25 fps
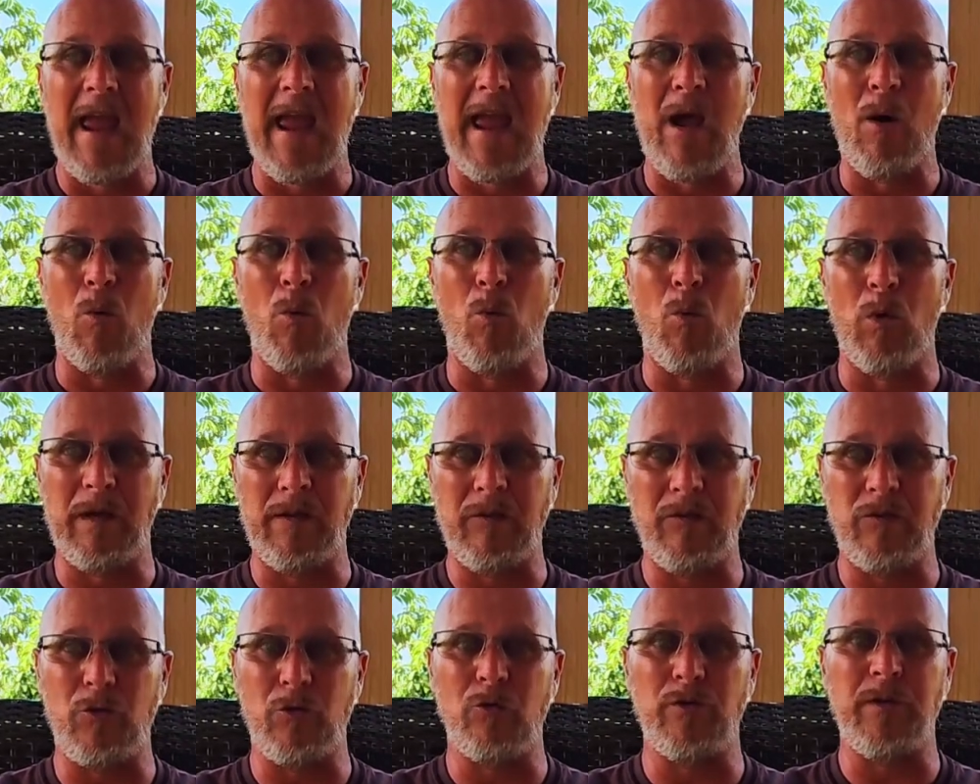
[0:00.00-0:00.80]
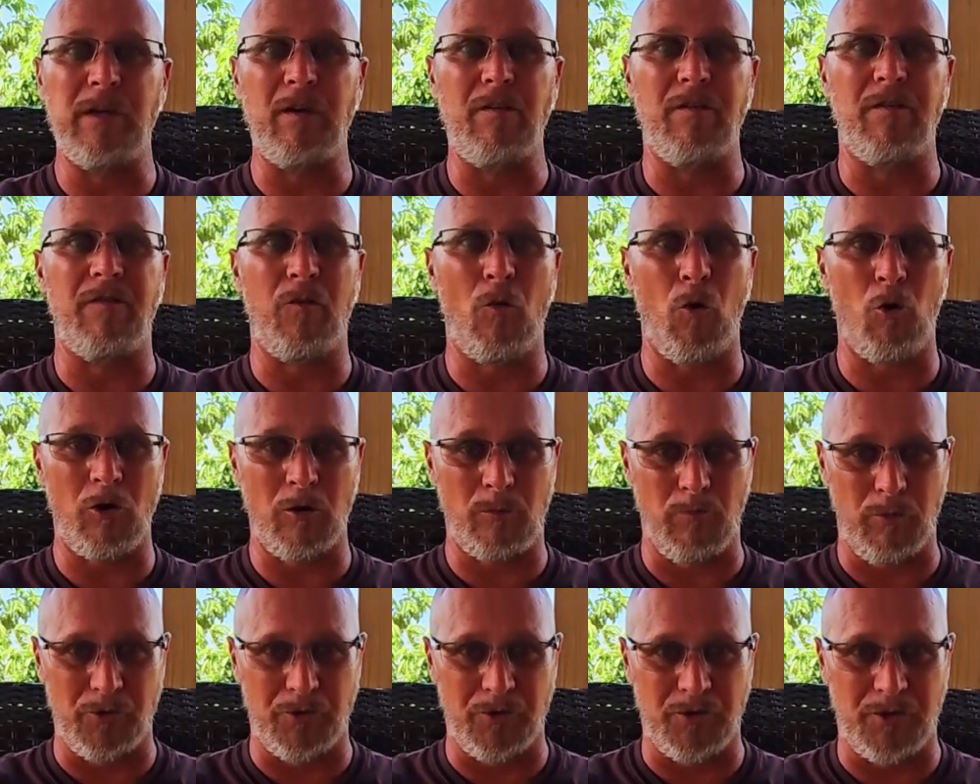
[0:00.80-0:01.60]
and went through the
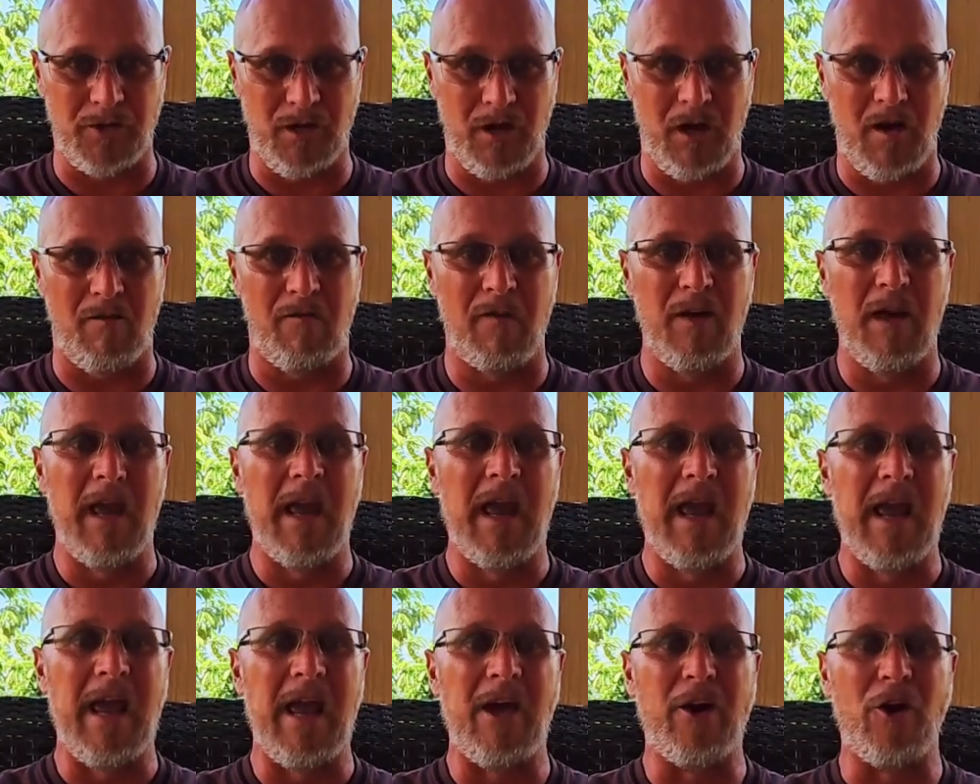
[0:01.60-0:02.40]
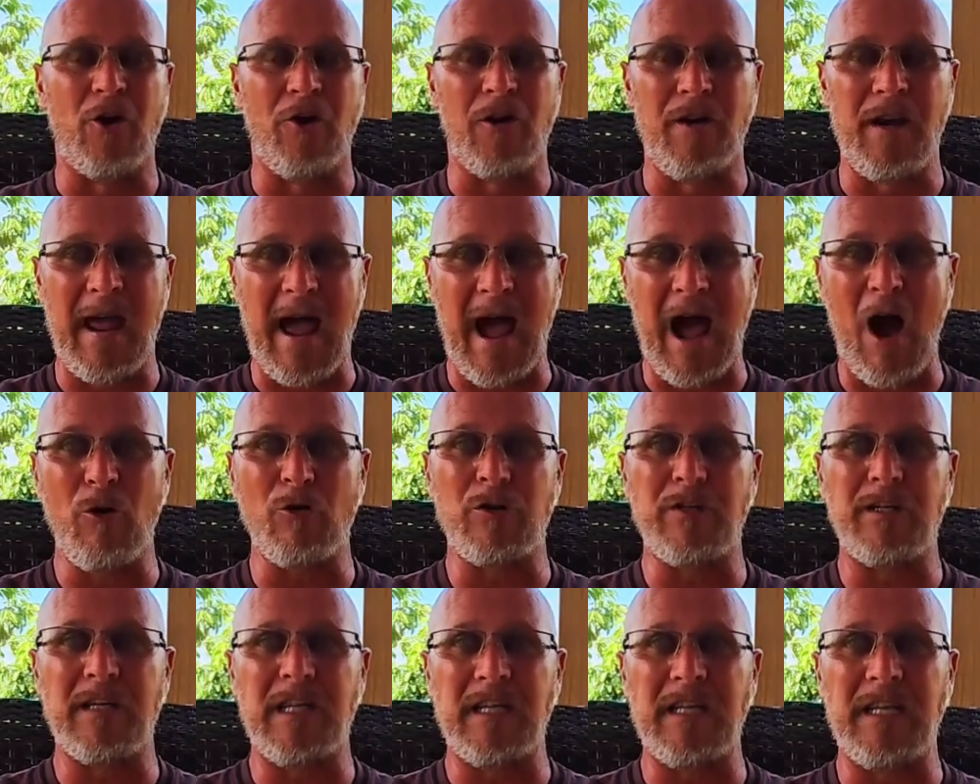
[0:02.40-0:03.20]
affordable stuff and are now
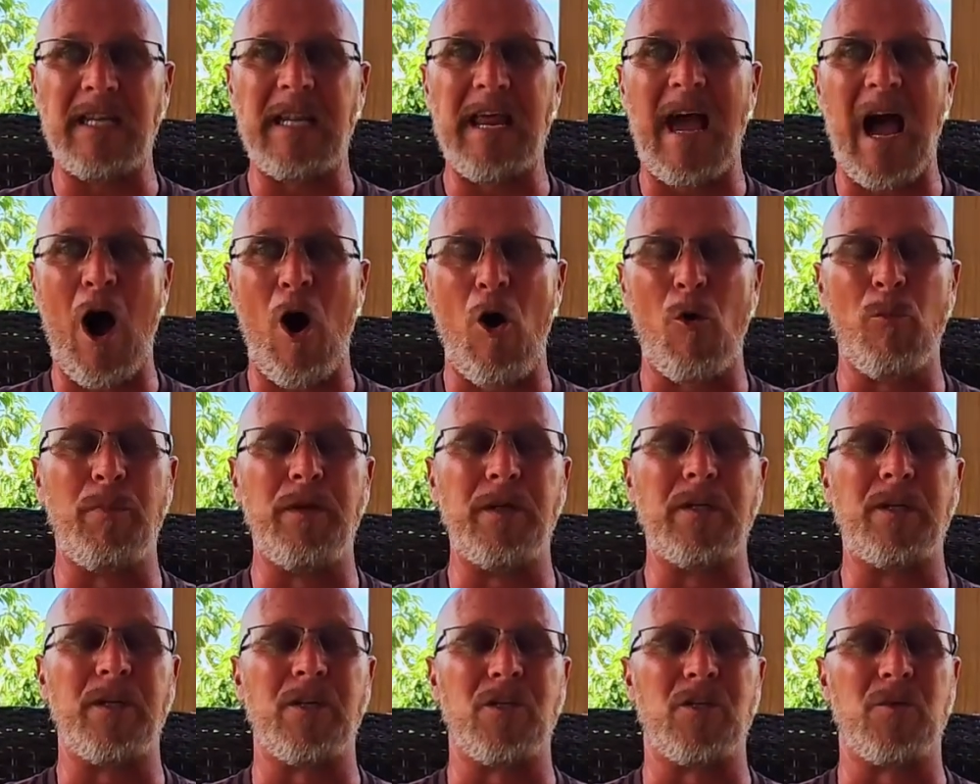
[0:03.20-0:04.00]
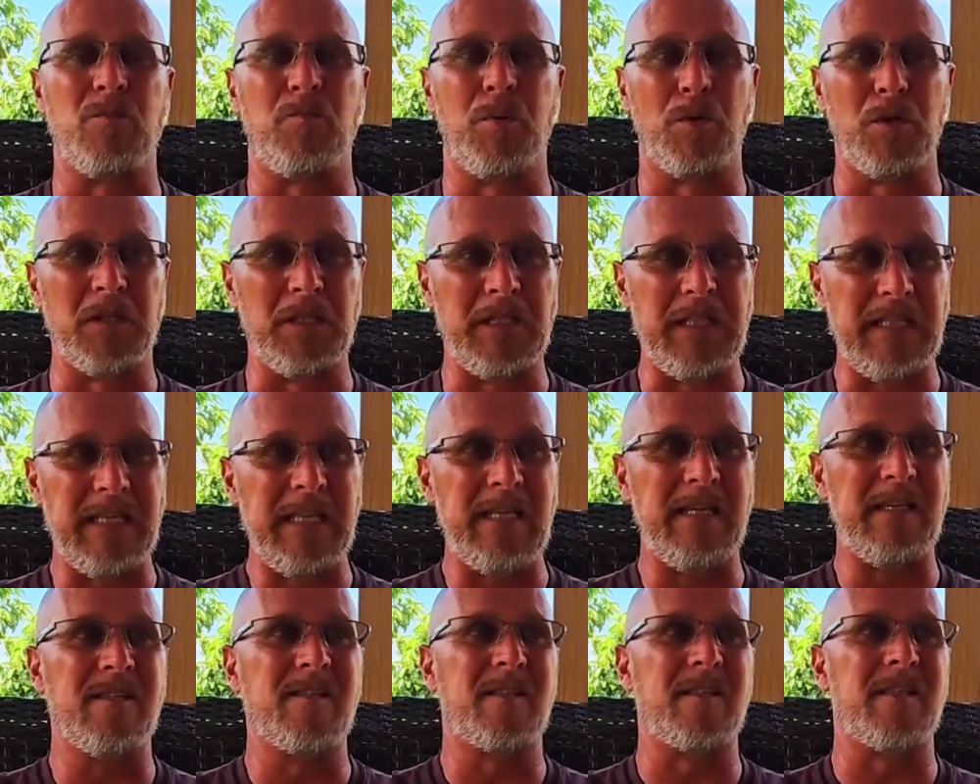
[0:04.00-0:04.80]
getting out because
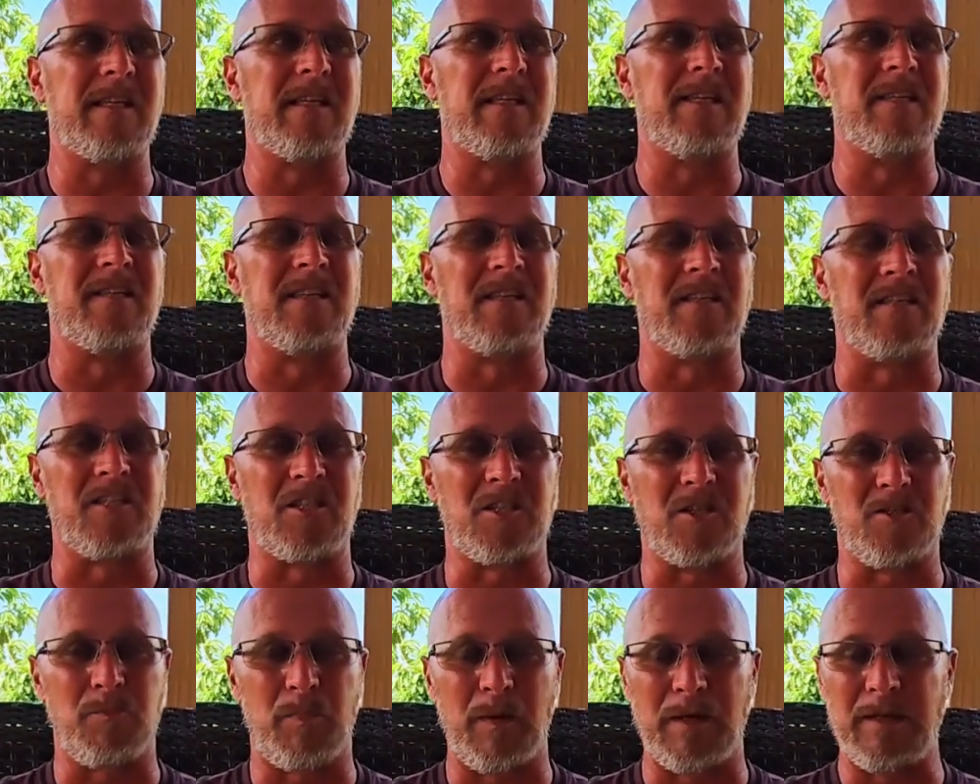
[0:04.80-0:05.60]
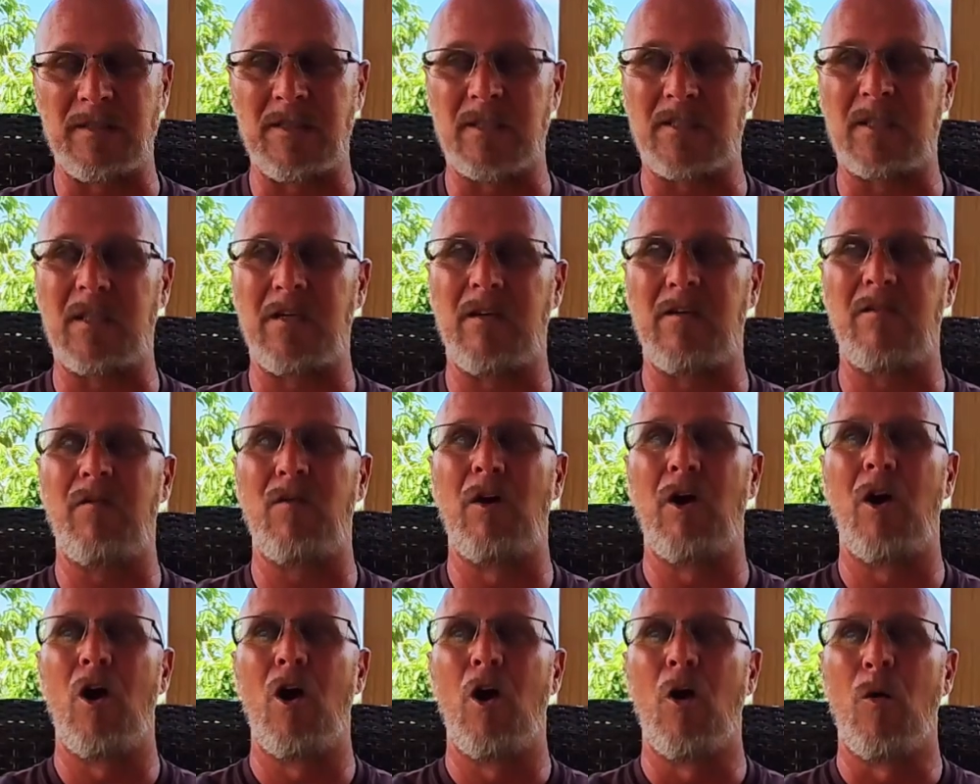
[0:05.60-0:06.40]
Belize is expensive,
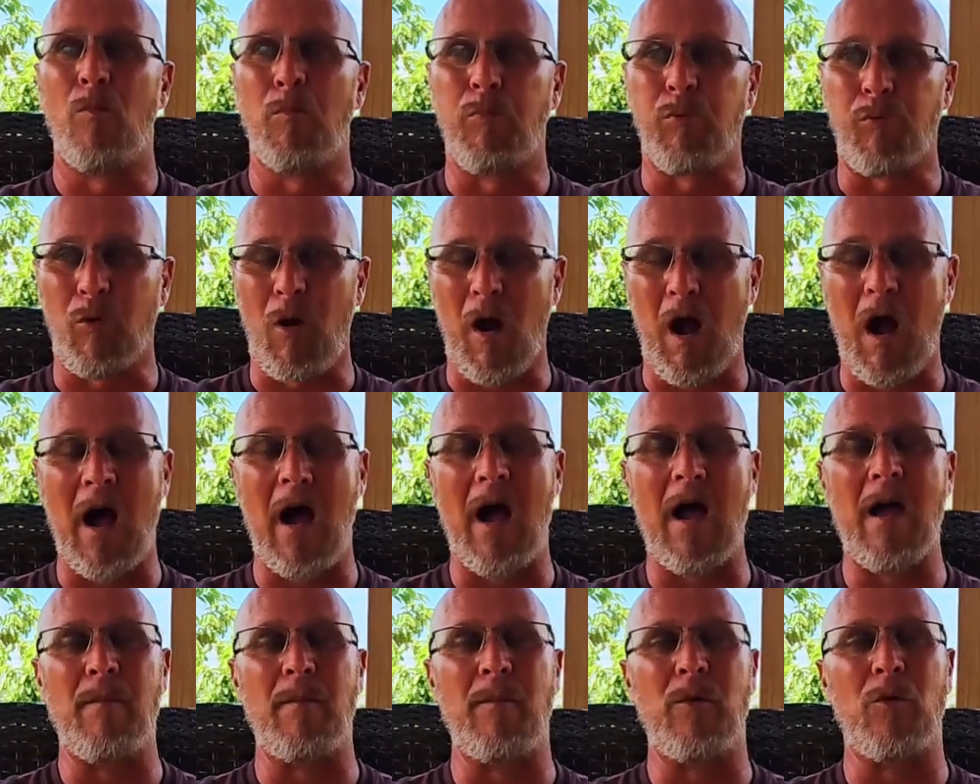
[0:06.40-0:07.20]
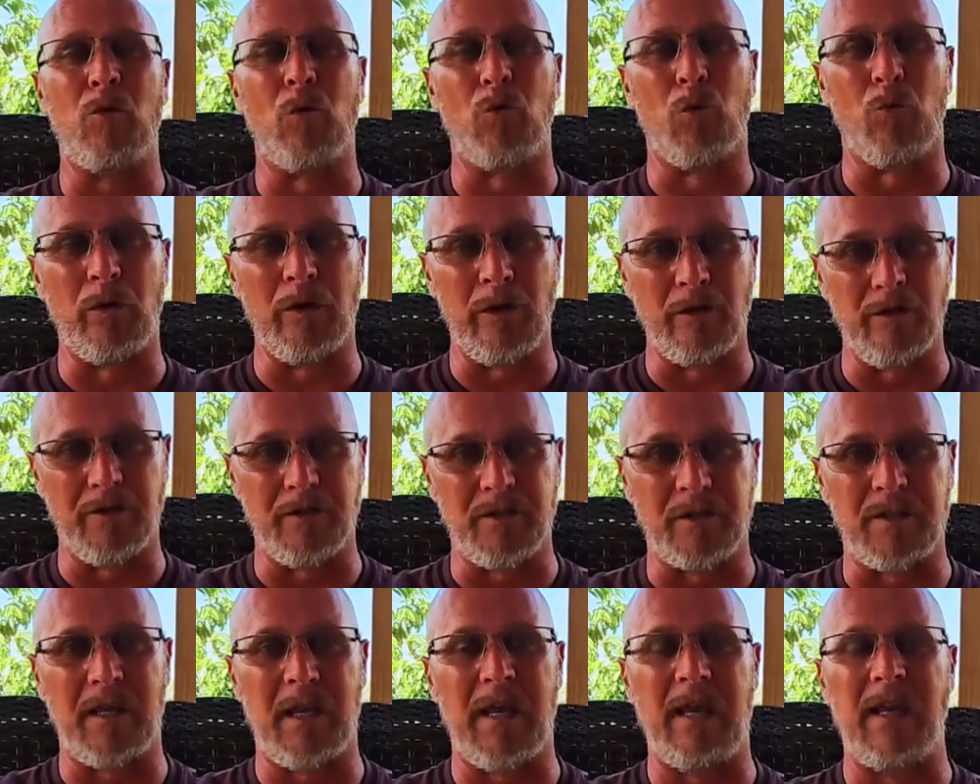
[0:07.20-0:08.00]
prime real
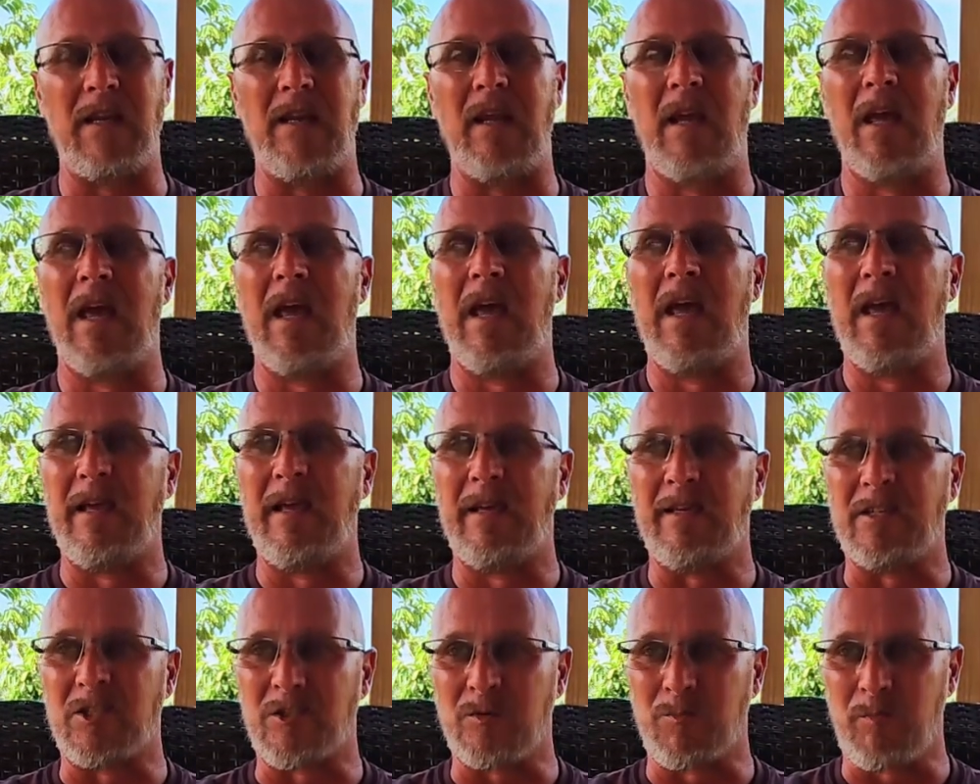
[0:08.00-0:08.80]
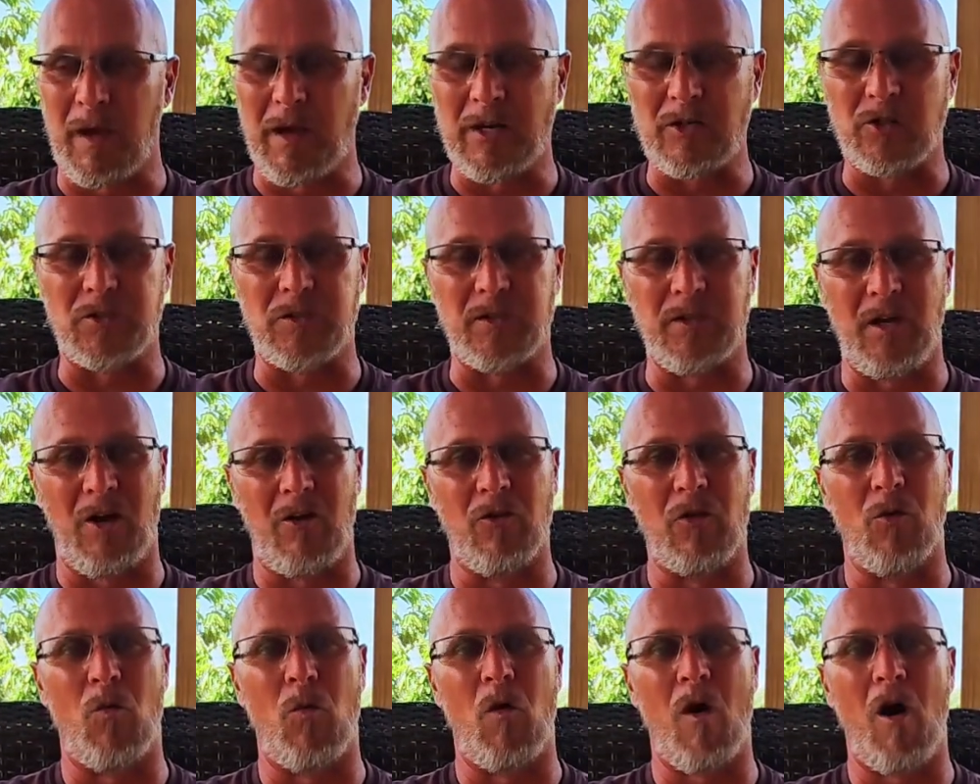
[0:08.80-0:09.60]
estate, especially
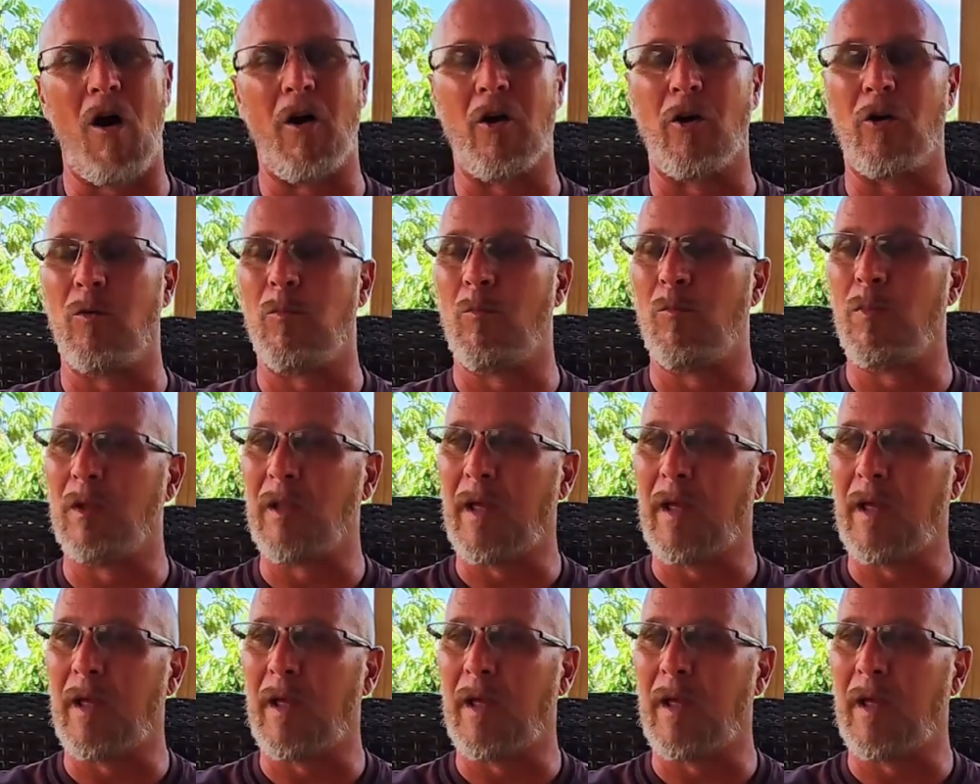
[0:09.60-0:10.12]
on the water.